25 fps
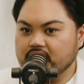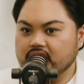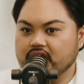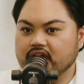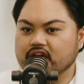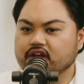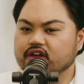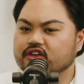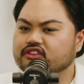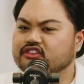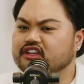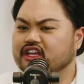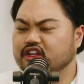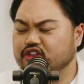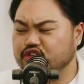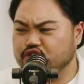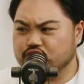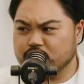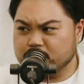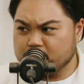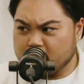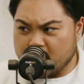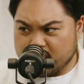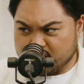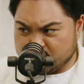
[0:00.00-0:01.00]
He goes, do
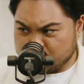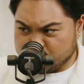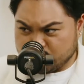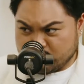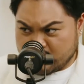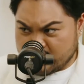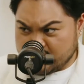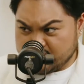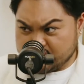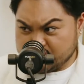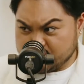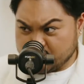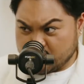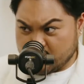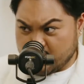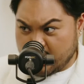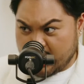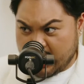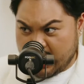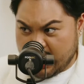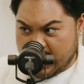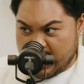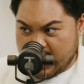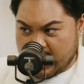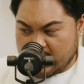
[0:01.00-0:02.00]
you mind just running to her
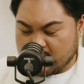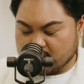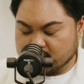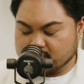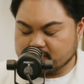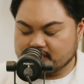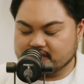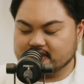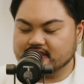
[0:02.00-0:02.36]
house